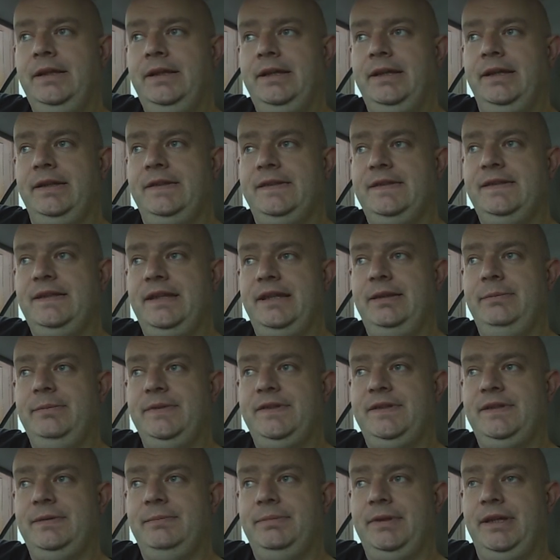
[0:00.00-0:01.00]
it
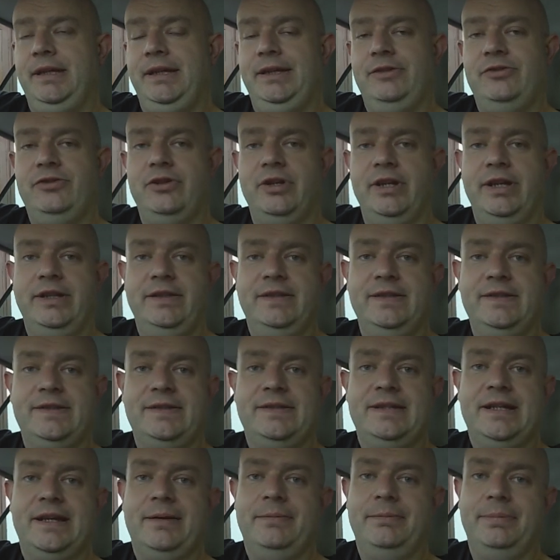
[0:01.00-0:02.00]
seems to be trying to
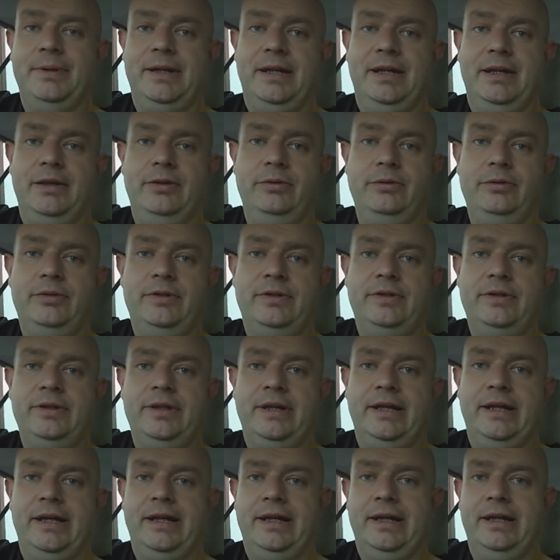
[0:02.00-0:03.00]
stamp out
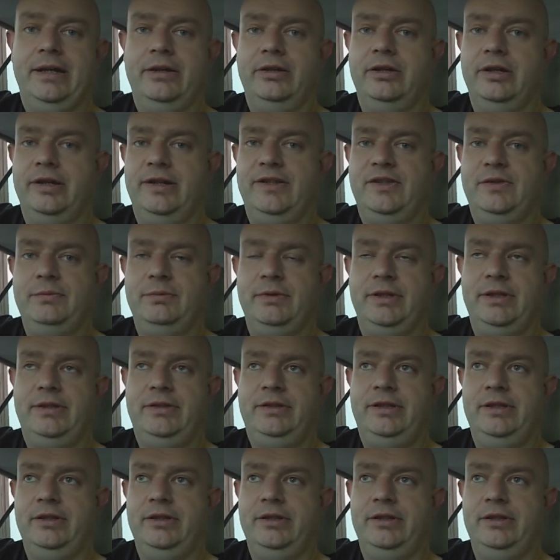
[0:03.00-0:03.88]
guys with,